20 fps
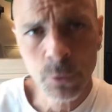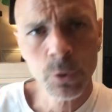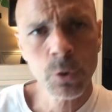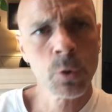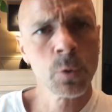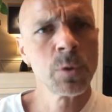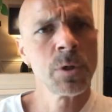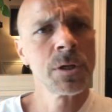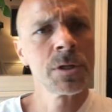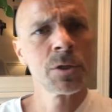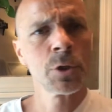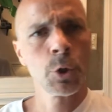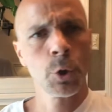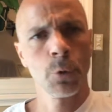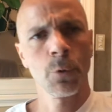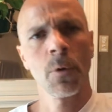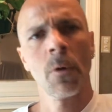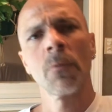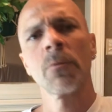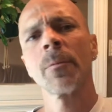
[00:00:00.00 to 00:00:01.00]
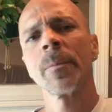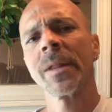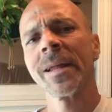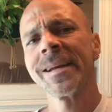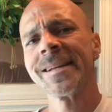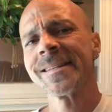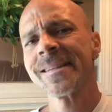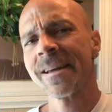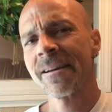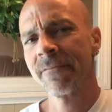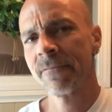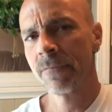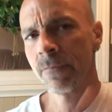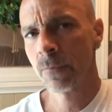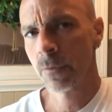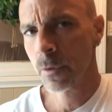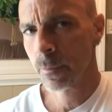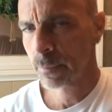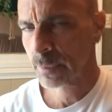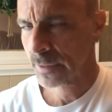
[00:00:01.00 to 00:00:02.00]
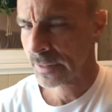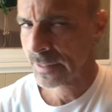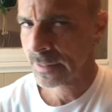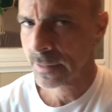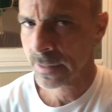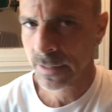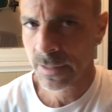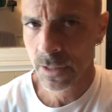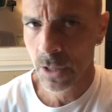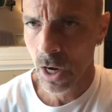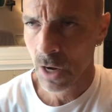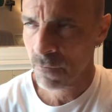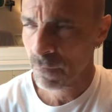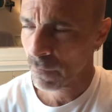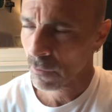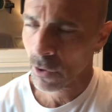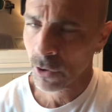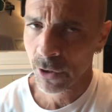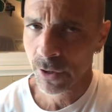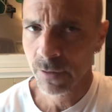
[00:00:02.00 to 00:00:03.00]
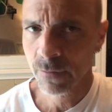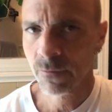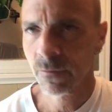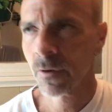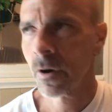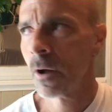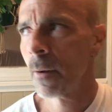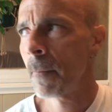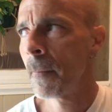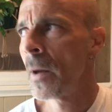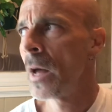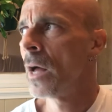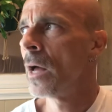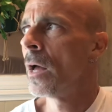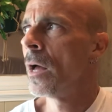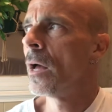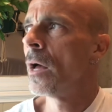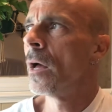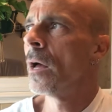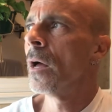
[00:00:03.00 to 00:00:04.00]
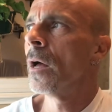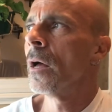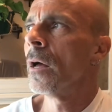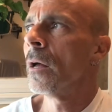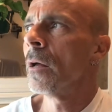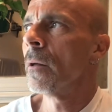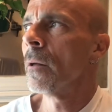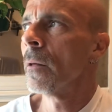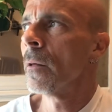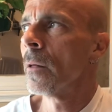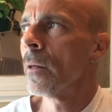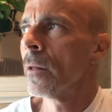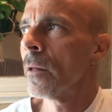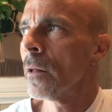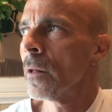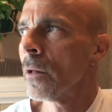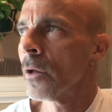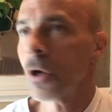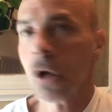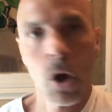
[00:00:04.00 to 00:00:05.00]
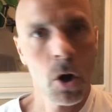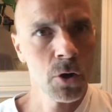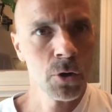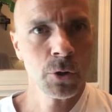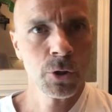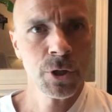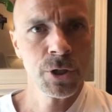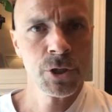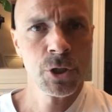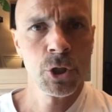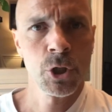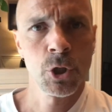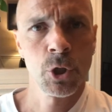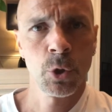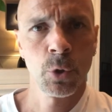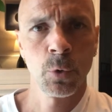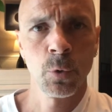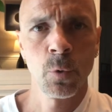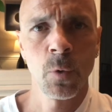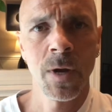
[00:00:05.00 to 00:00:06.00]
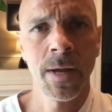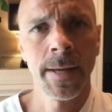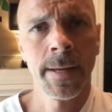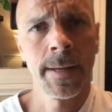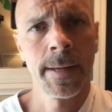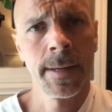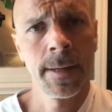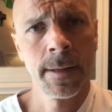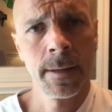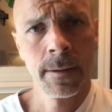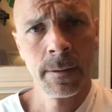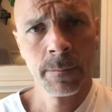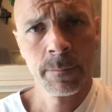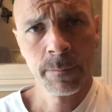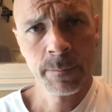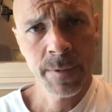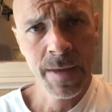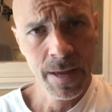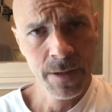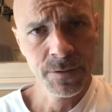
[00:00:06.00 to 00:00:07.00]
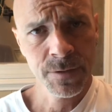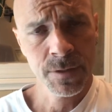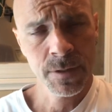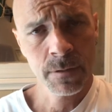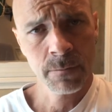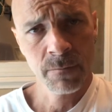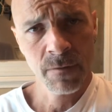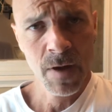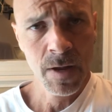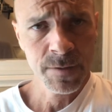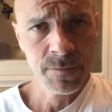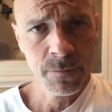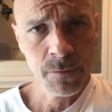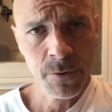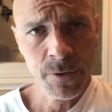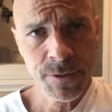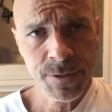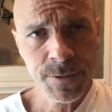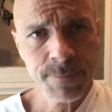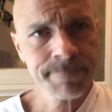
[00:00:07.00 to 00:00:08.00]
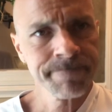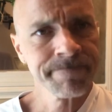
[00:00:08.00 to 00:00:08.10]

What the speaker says: unions, your growth plates have completely converted from cartilage to calcium phosphorus,